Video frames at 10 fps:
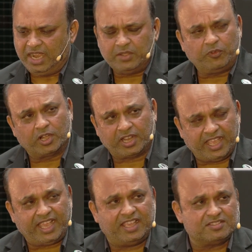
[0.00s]
And for
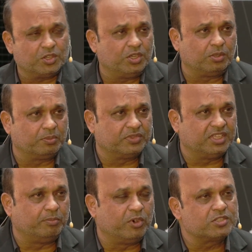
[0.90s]
AI, as you know,
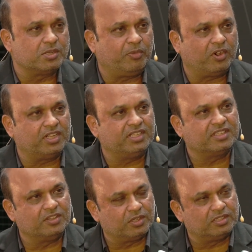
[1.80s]
the most important,
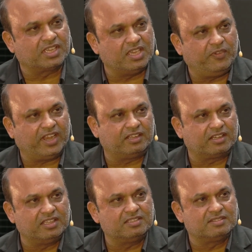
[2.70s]
you know, the key
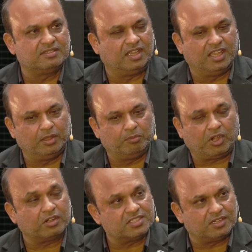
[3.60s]
factor is uh,
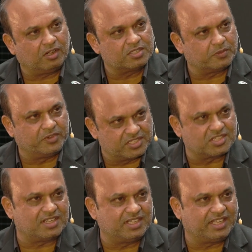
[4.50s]
lots and lots of
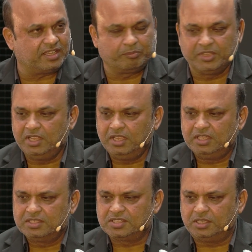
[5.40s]
digital data.
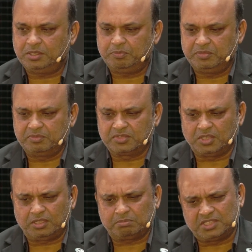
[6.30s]
So,
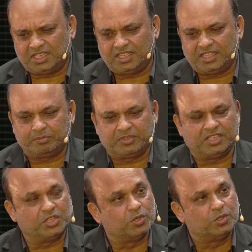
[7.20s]
you know, the, the
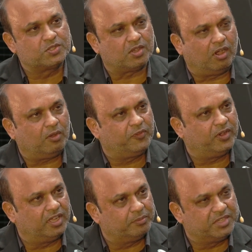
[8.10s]
use of
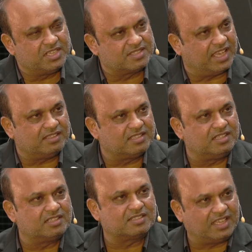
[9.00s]
uh, the
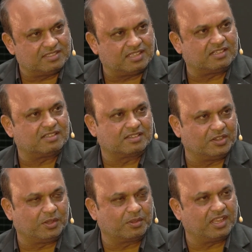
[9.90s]
sensors, sensor,
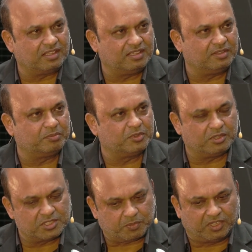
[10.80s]
you know,
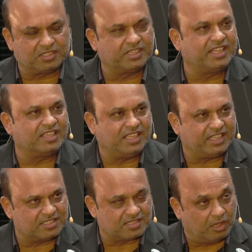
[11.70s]
uh, sponsored data
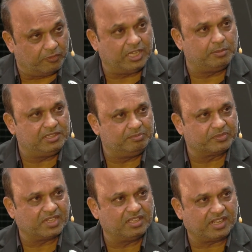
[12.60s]
that is available,
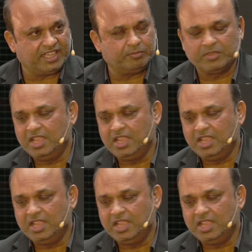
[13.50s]
right?